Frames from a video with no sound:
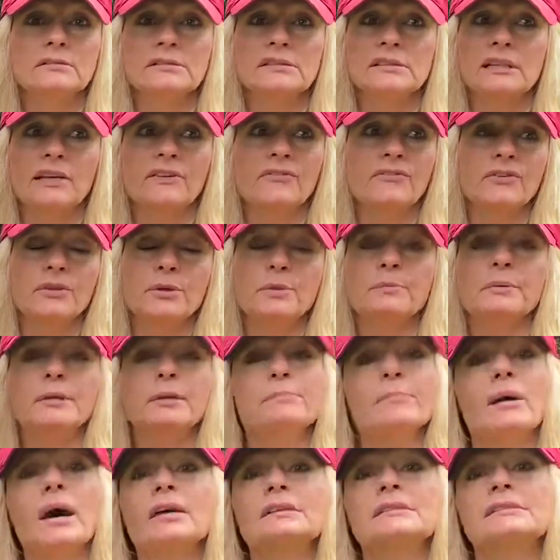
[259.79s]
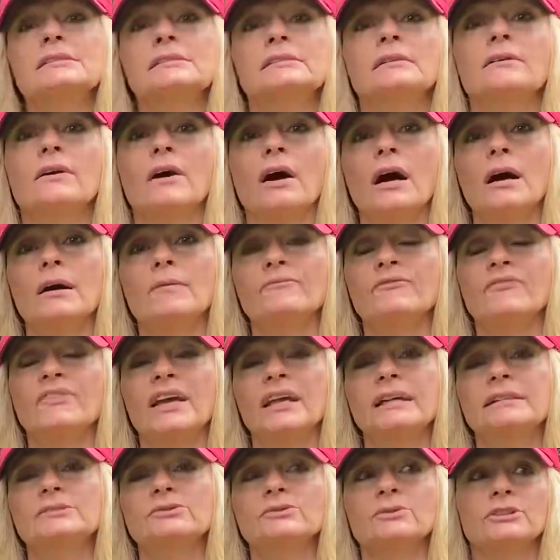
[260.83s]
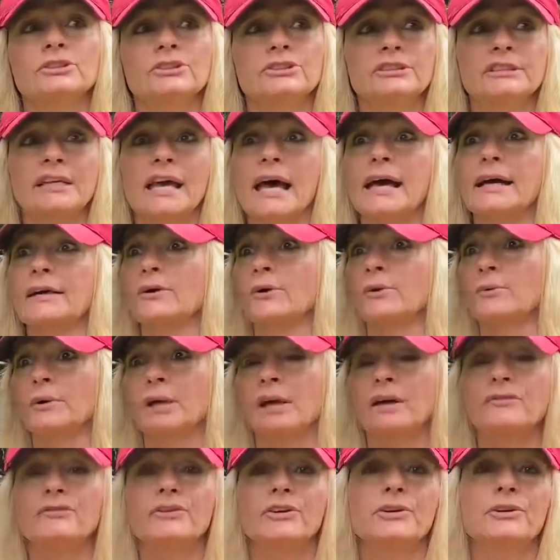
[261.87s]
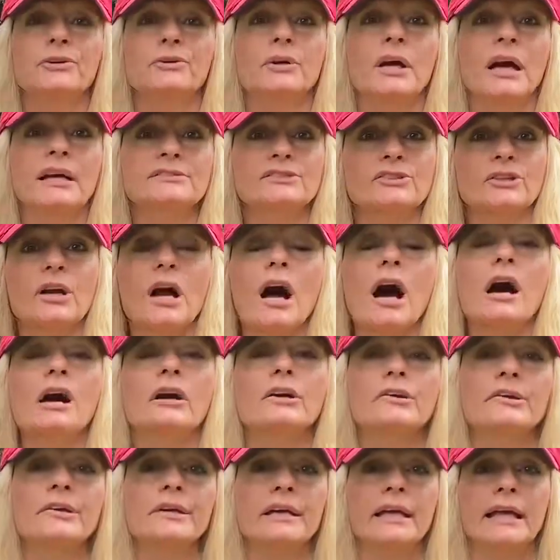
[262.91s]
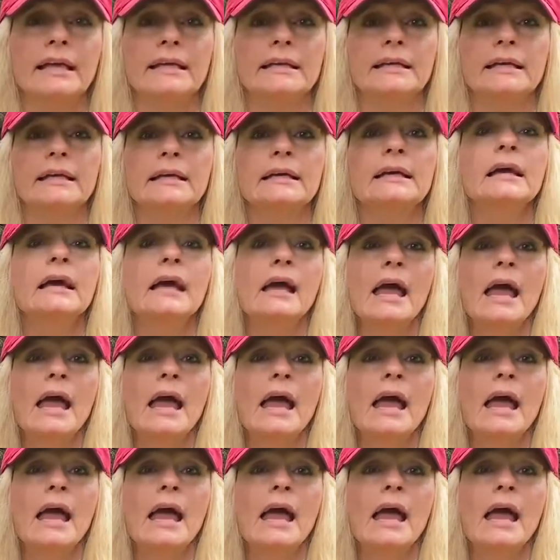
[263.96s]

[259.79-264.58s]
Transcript: Set a few big box fans on your deck or wherever you guys are congregating,